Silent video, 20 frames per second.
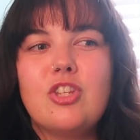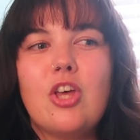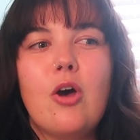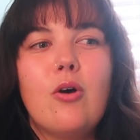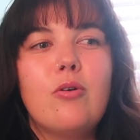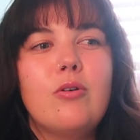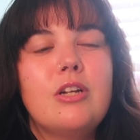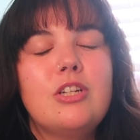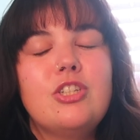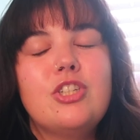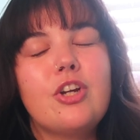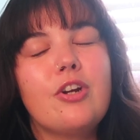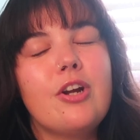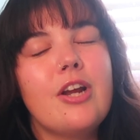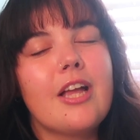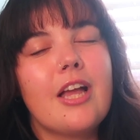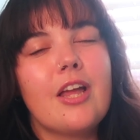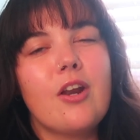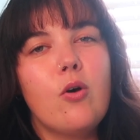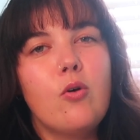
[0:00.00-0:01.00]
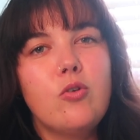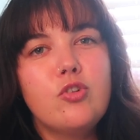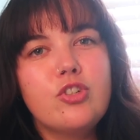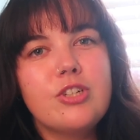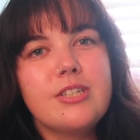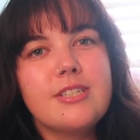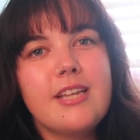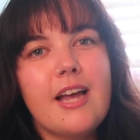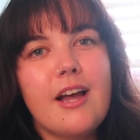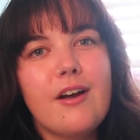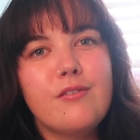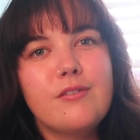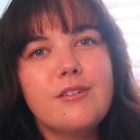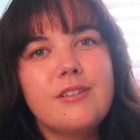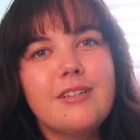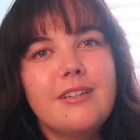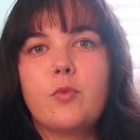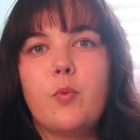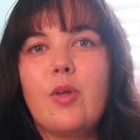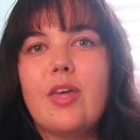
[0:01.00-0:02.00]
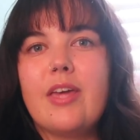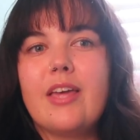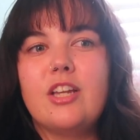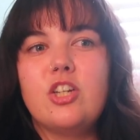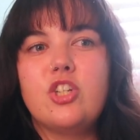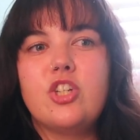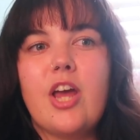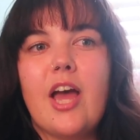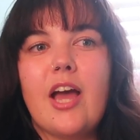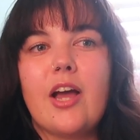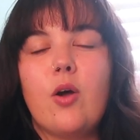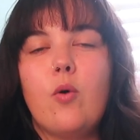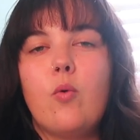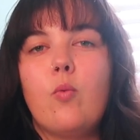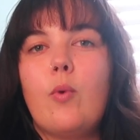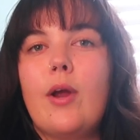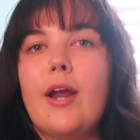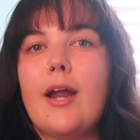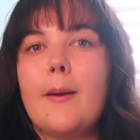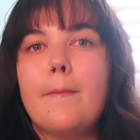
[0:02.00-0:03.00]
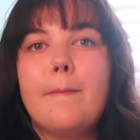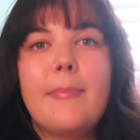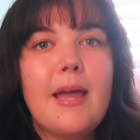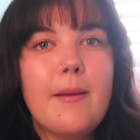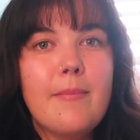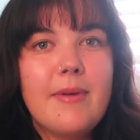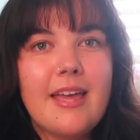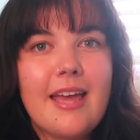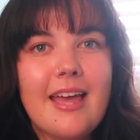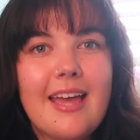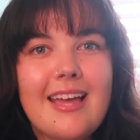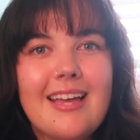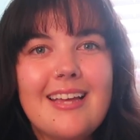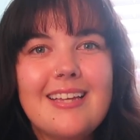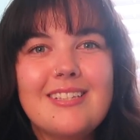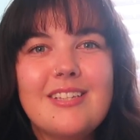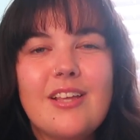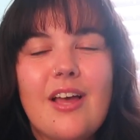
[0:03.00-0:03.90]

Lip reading: So during an ultrasound, we can check where baby is.